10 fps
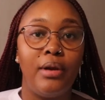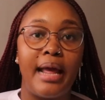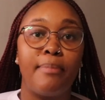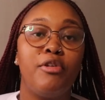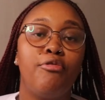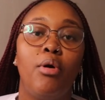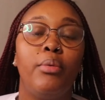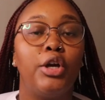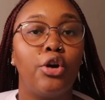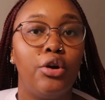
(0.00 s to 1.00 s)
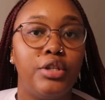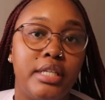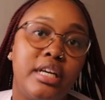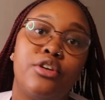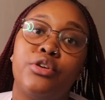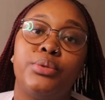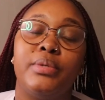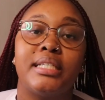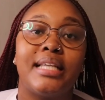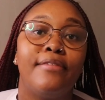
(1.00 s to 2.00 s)
like before we go to Kinross,
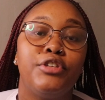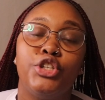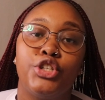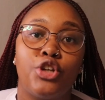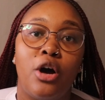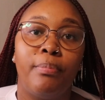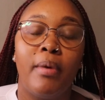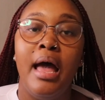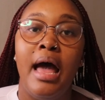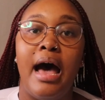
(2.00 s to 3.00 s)
we just have to stop